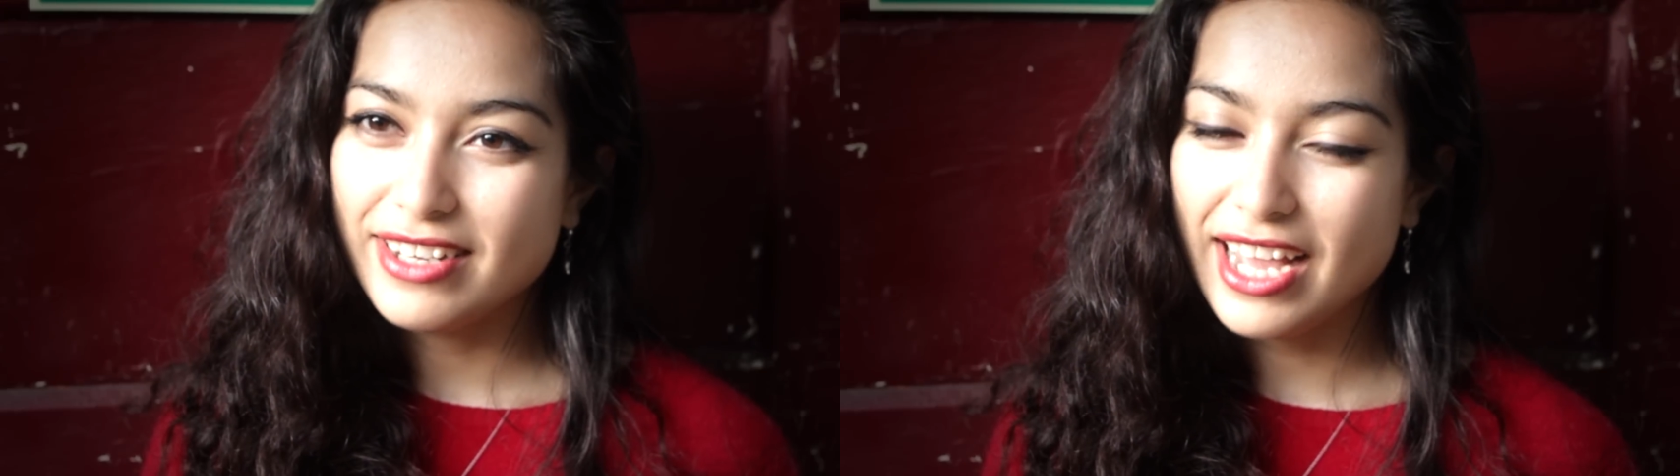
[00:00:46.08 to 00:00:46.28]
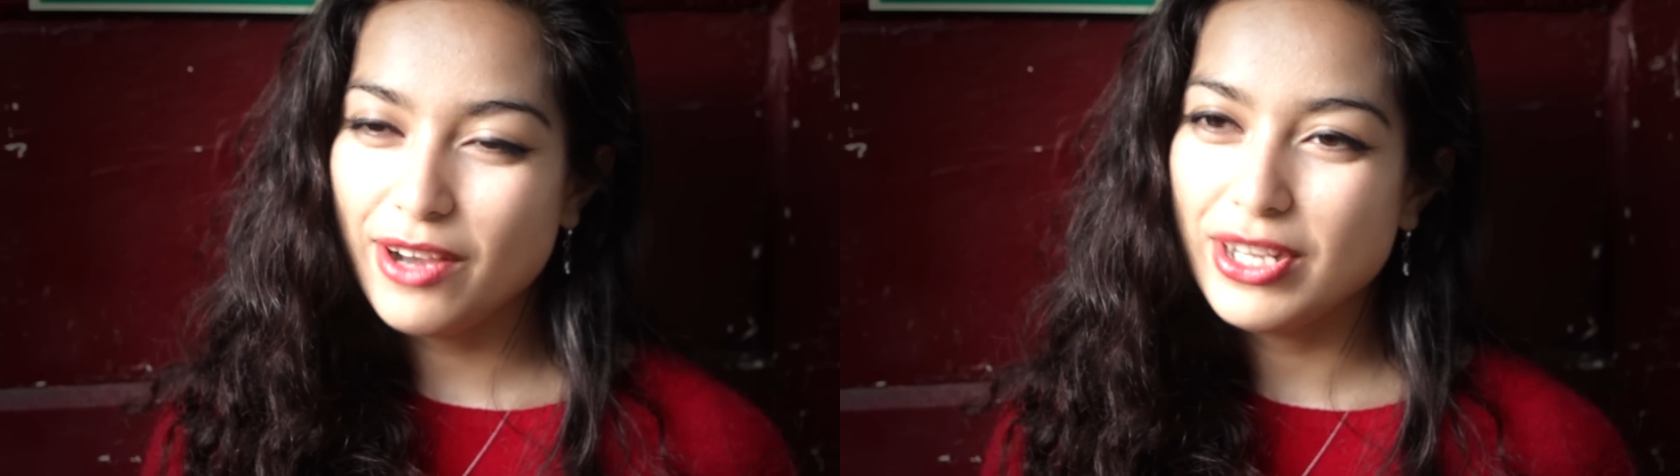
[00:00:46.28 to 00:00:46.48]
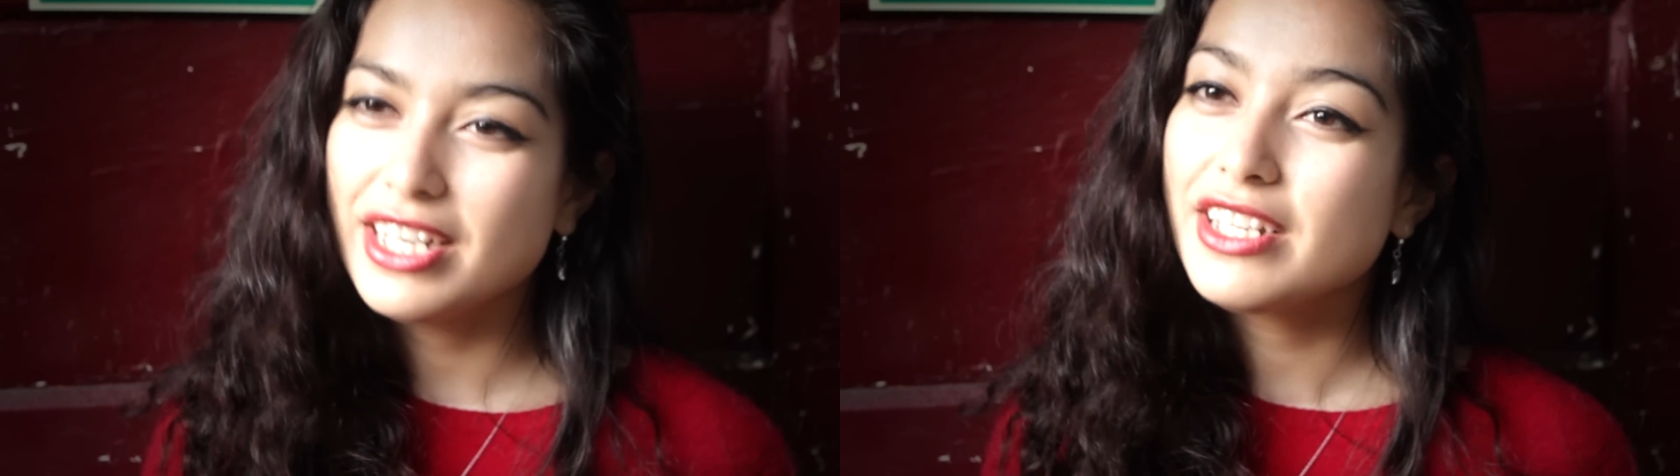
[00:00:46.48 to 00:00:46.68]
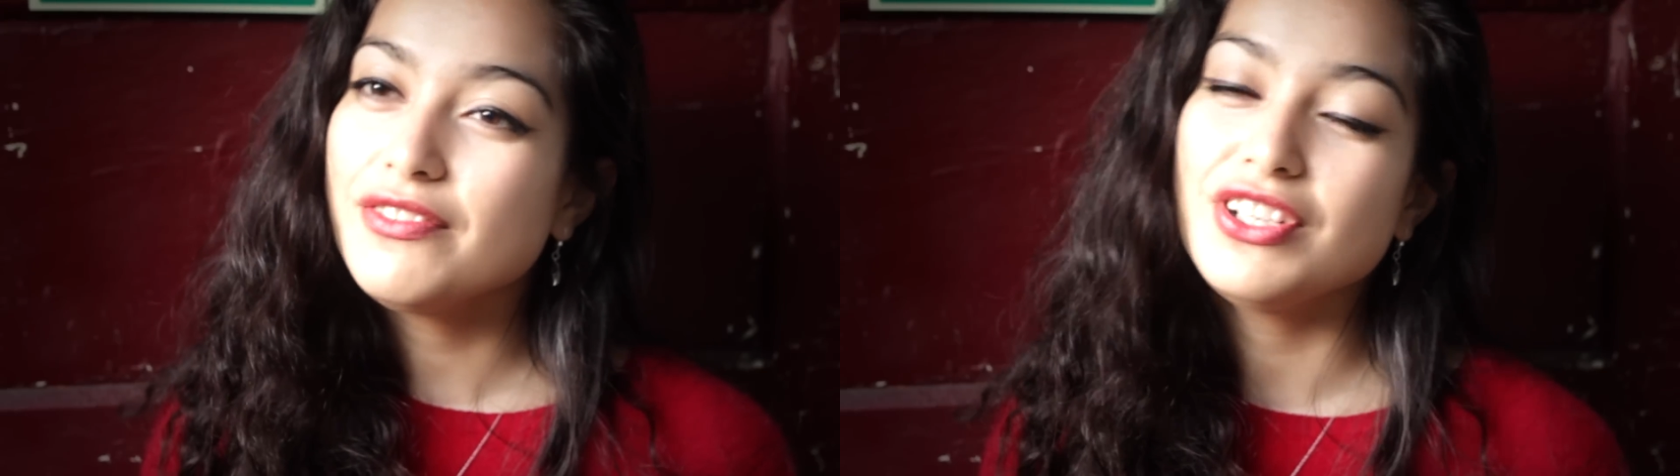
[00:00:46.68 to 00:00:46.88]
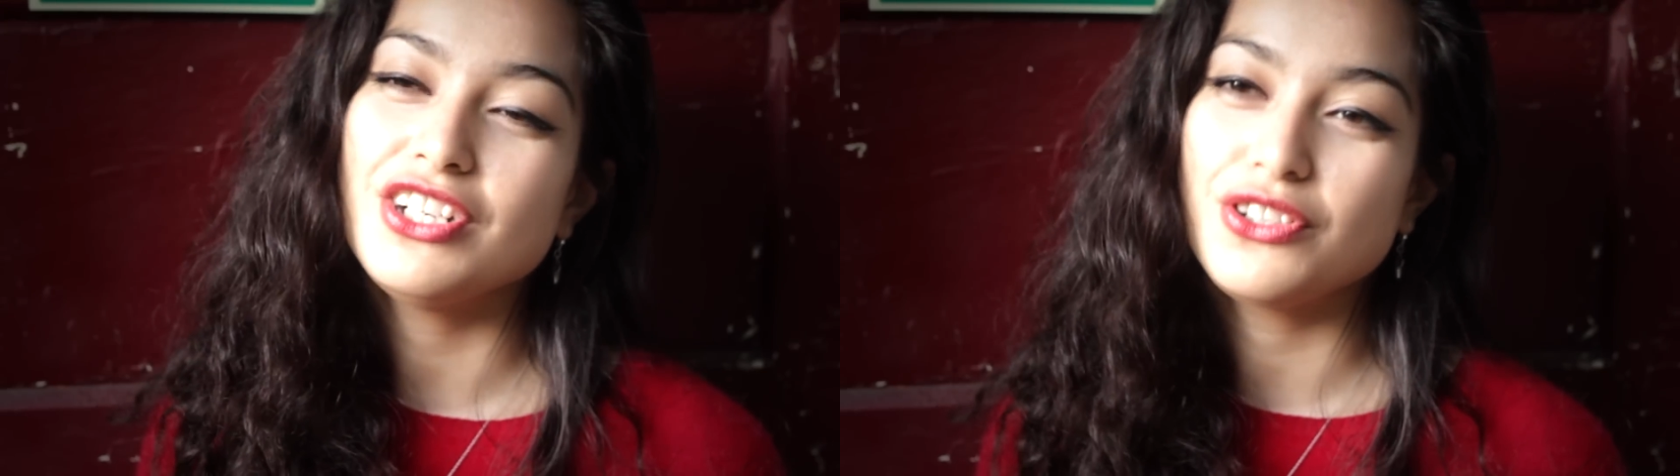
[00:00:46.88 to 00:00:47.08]
Now, An
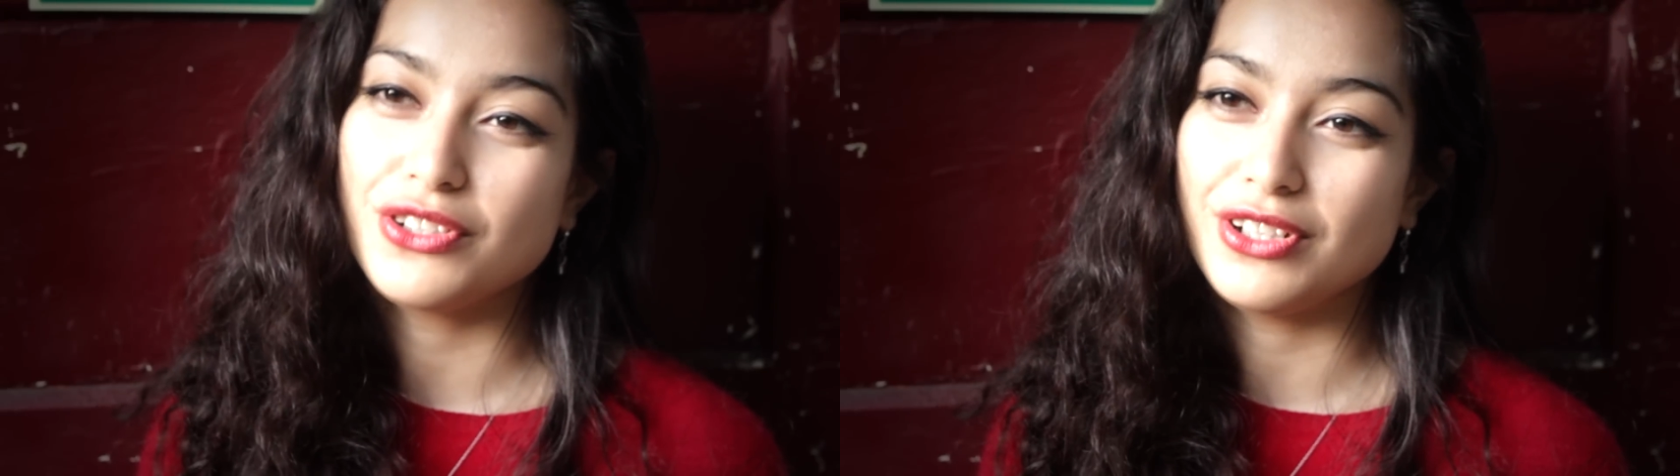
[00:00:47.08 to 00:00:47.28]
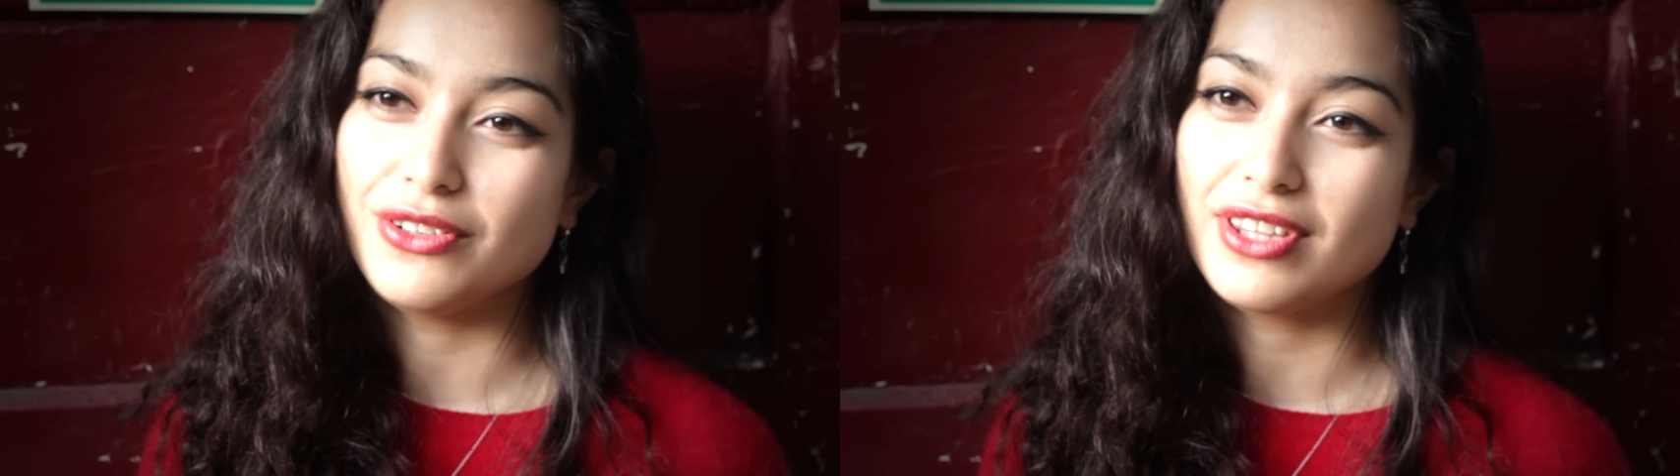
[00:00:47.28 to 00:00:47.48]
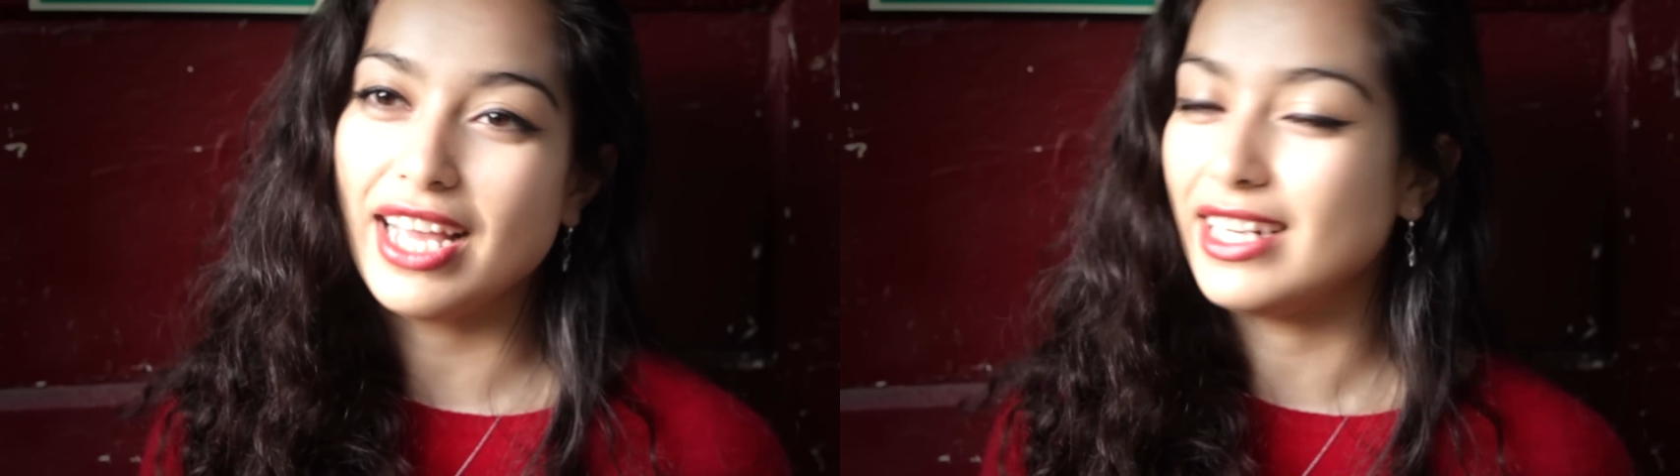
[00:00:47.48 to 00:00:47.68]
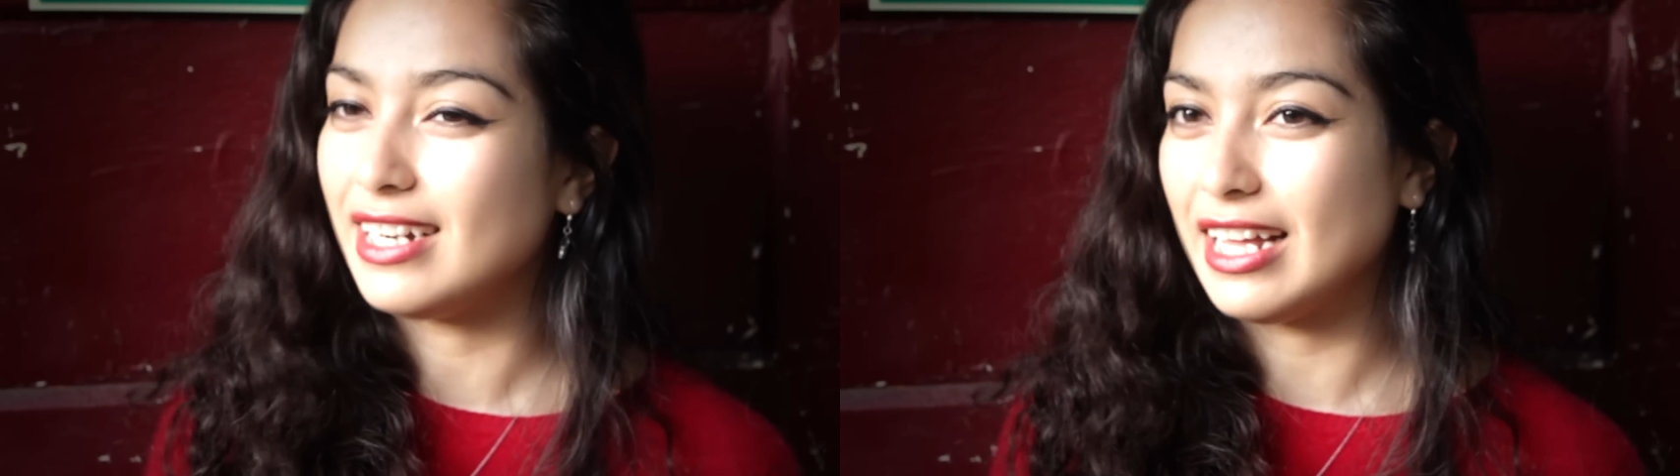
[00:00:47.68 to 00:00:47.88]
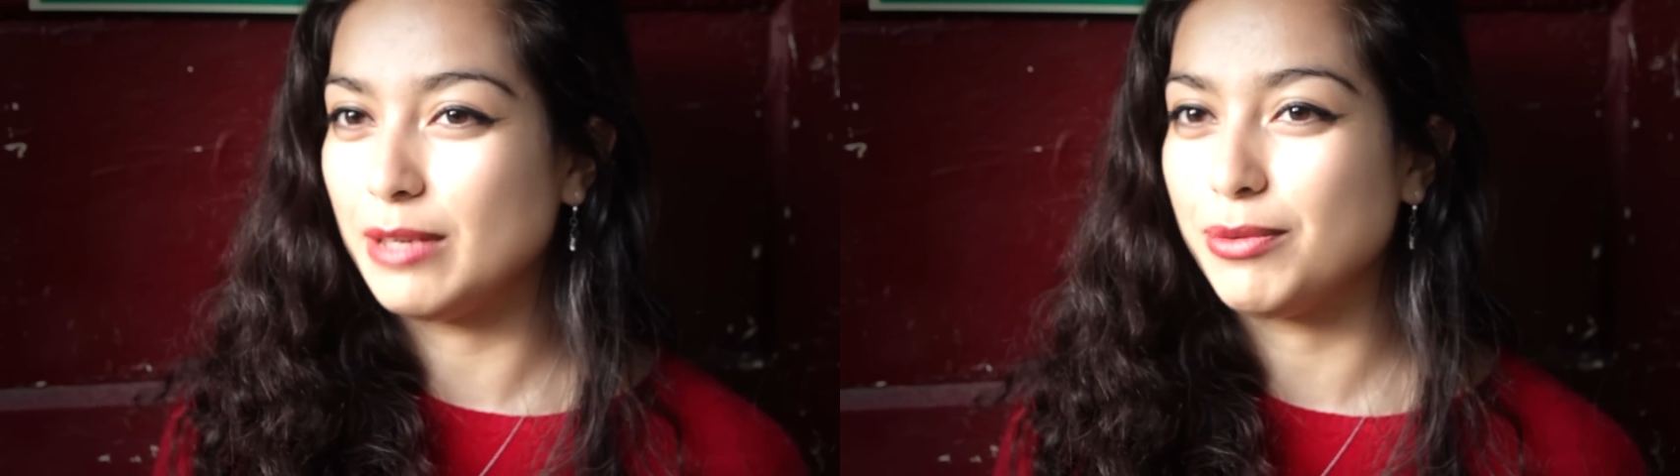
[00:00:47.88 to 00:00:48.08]
Inconvenient Truth and
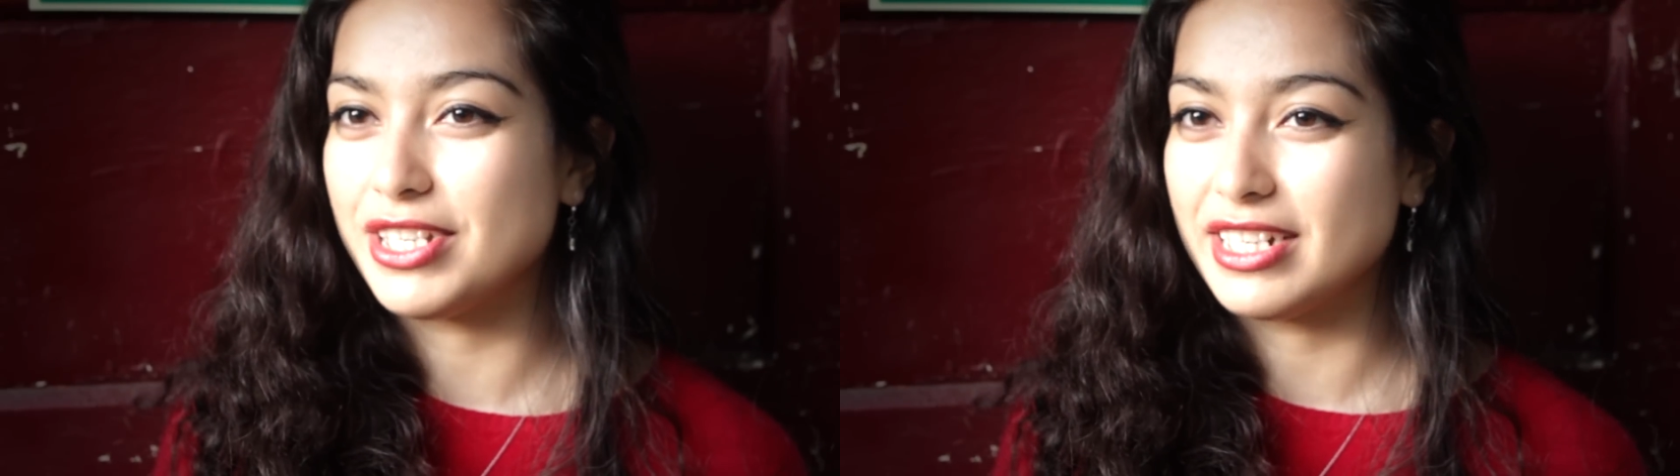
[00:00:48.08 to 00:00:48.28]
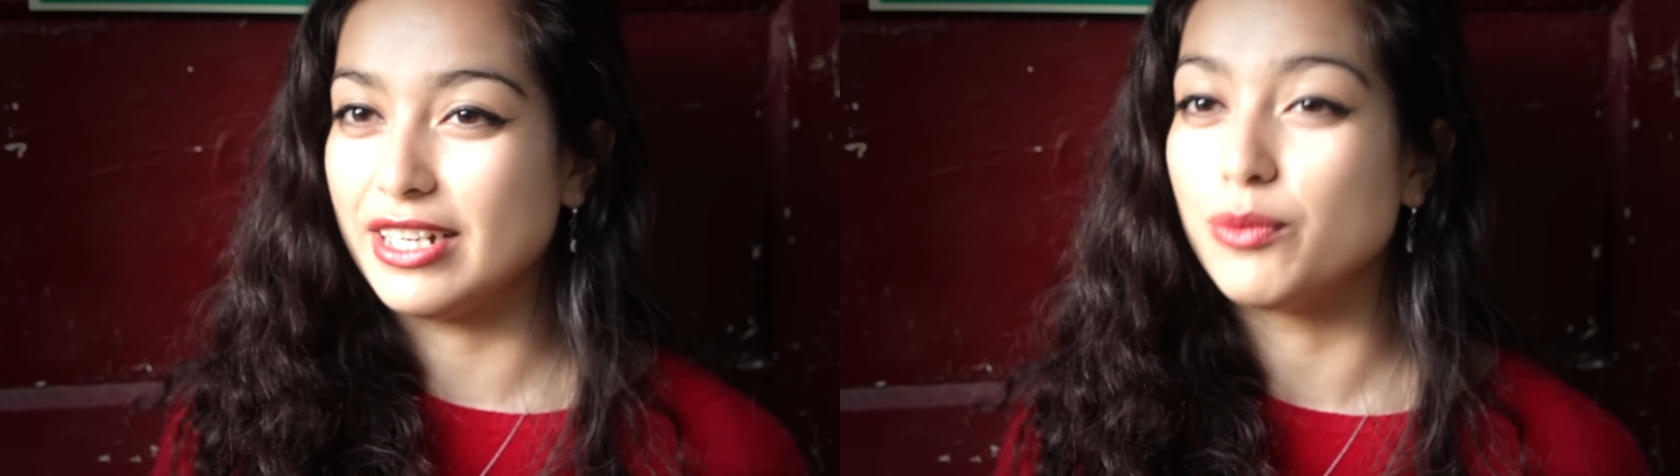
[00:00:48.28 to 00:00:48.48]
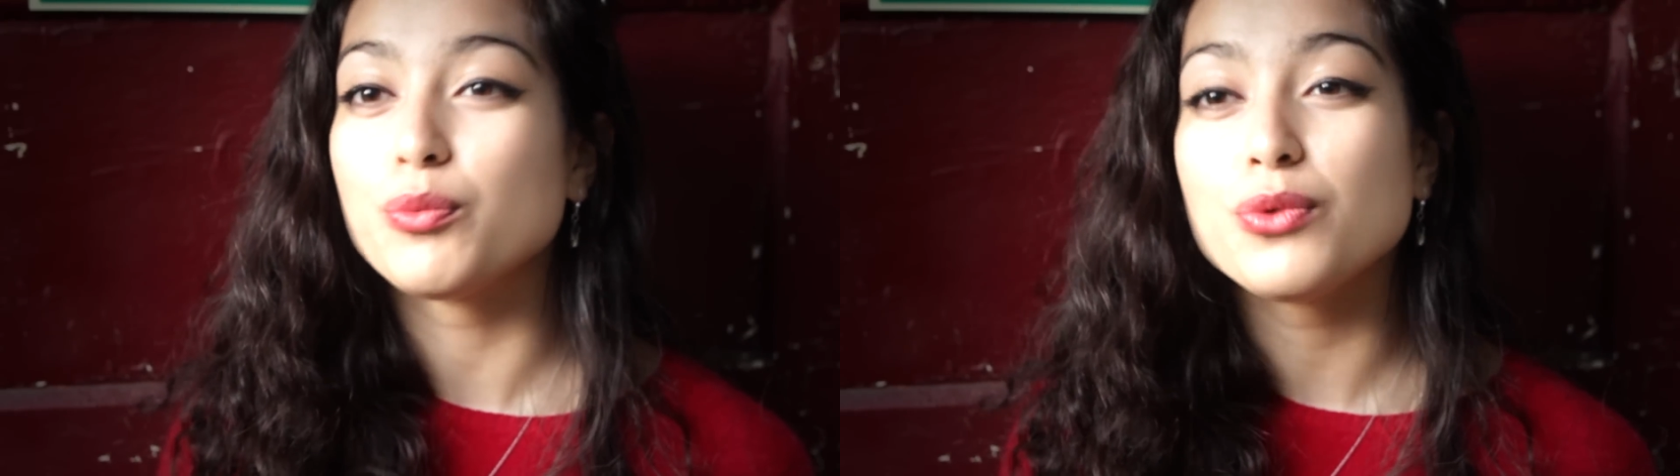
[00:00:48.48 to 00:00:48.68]
An Island President